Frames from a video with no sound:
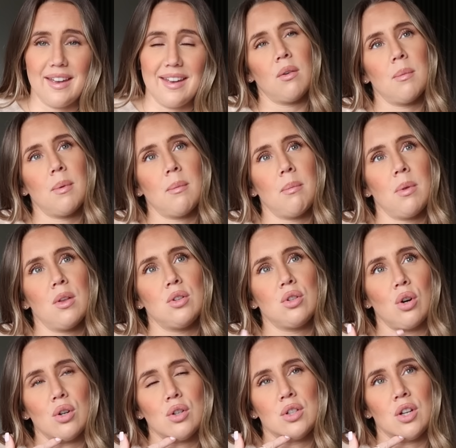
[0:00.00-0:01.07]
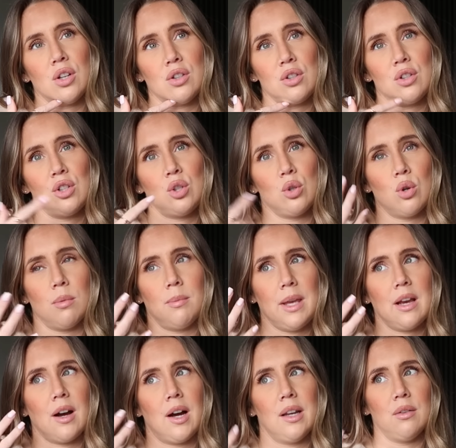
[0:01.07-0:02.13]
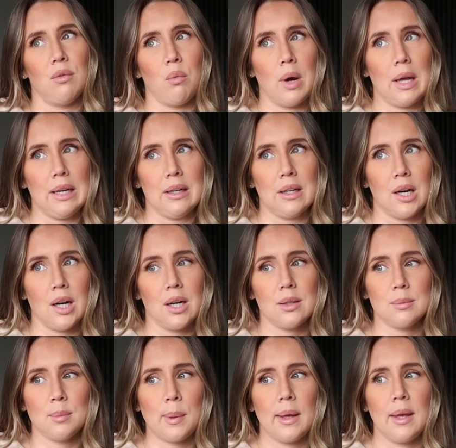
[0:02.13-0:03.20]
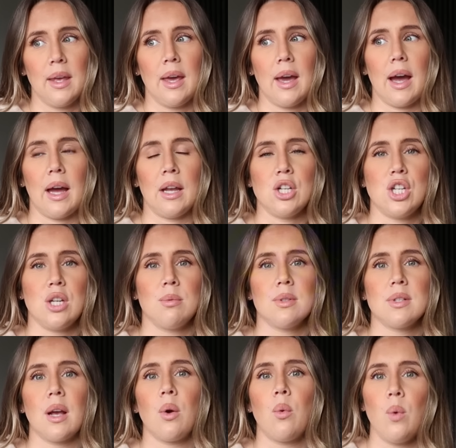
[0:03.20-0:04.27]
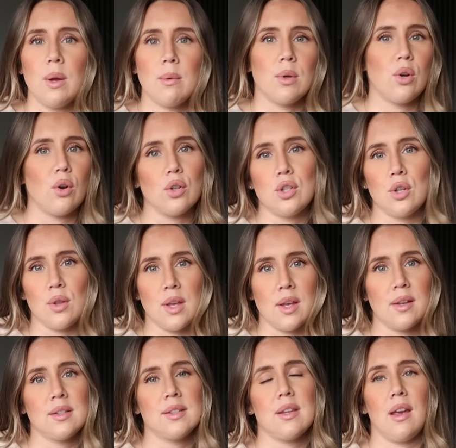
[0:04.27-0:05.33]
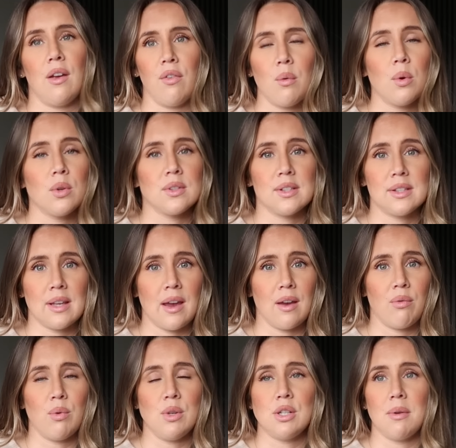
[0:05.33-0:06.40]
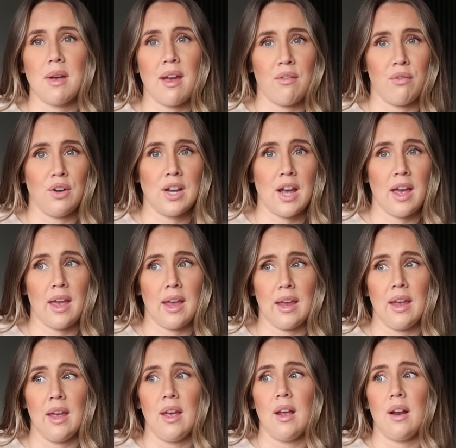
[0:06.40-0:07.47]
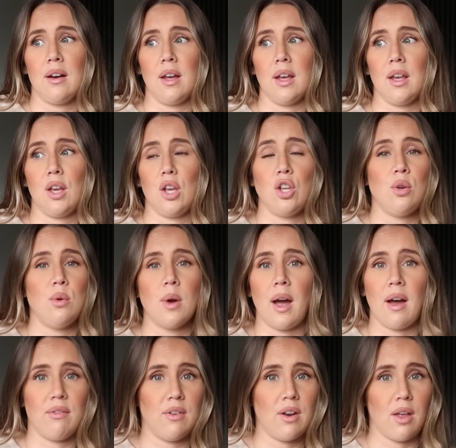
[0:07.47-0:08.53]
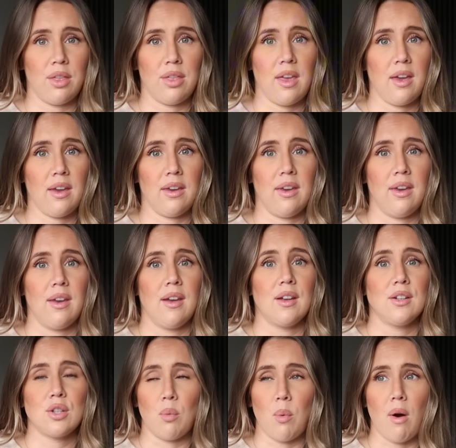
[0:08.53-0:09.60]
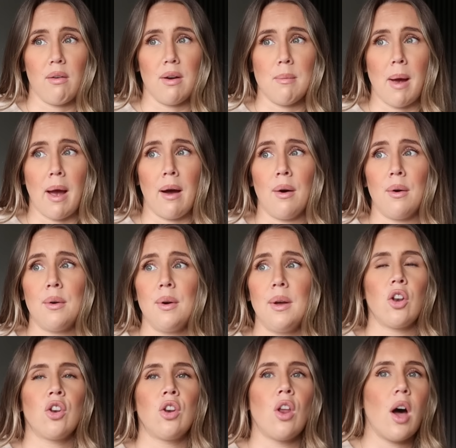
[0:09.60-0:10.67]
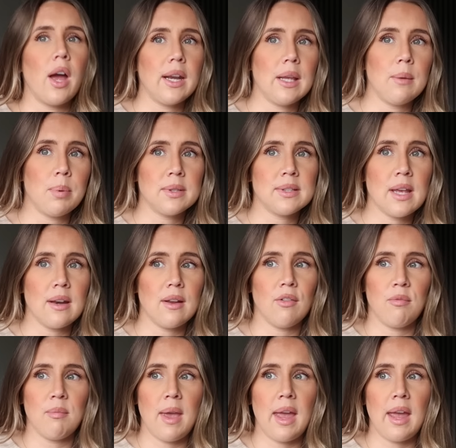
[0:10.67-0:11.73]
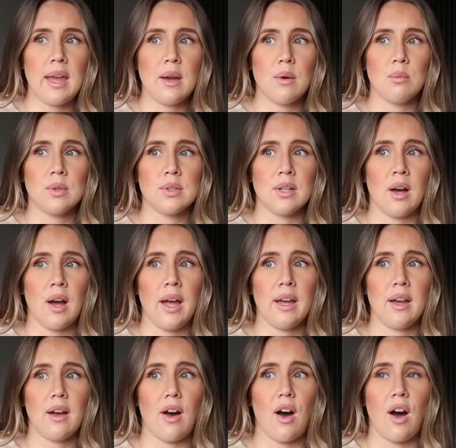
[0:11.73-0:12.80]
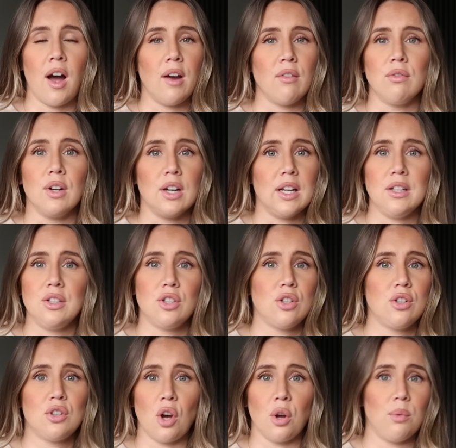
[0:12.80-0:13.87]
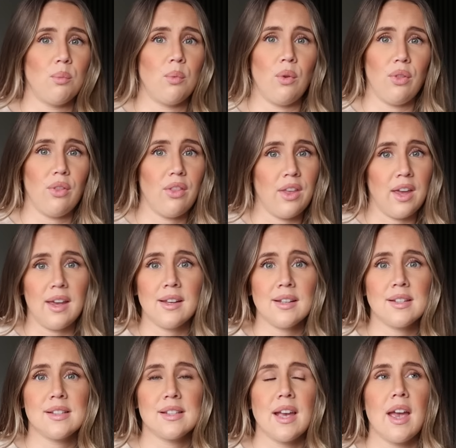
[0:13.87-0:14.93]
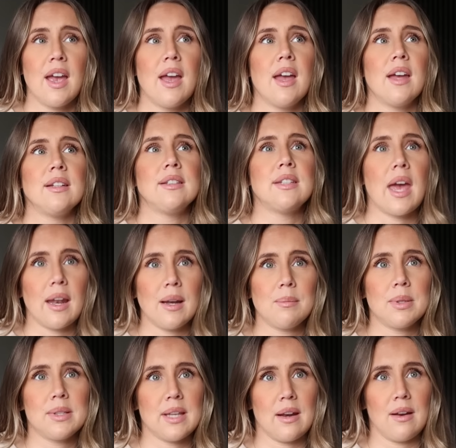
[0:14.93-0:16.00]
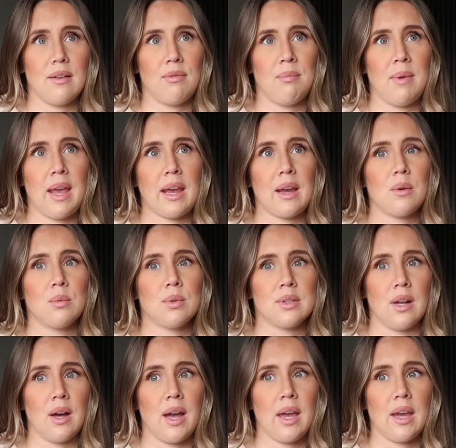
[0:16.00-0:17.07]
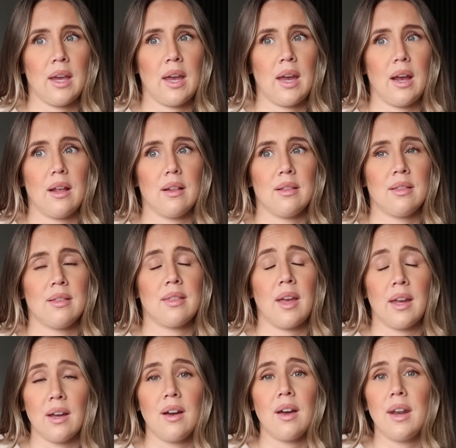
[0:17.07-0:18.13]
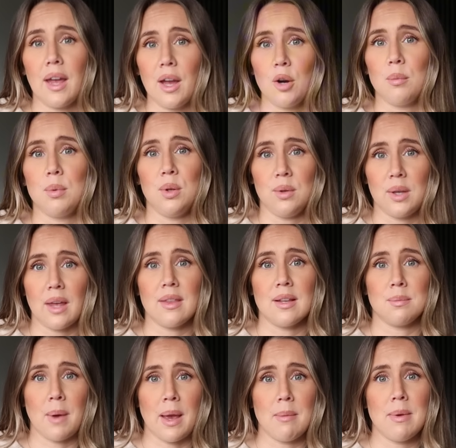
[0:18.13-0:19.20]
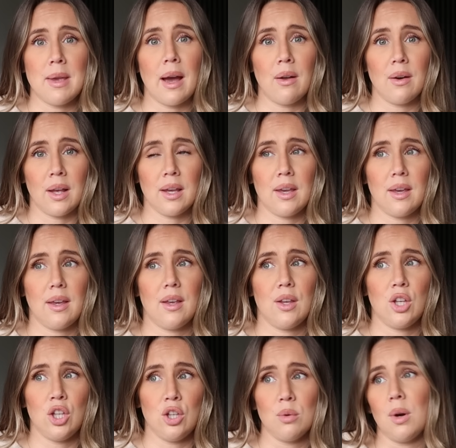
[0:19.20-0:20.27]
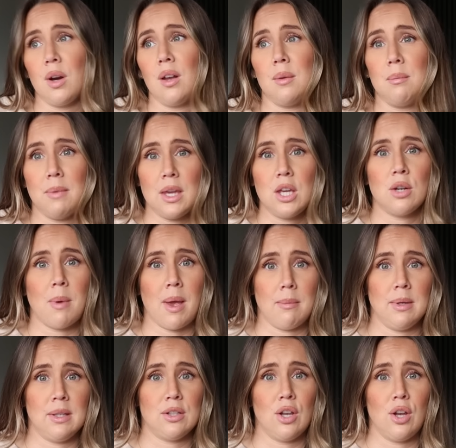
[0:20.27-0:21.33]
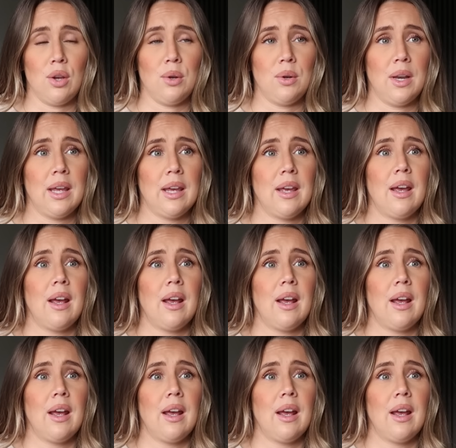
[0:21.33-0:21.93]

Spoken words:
I can remember the doctor saw me kind of welling up, and she was like, we would not do this if it wasn't safe. We do it every day. Like, you have nothing to worry about. 90% of me was like, I really don't want this. 10% of me was like, they are gonna help you get this baby out. Like, you are gonna meet your baby soon.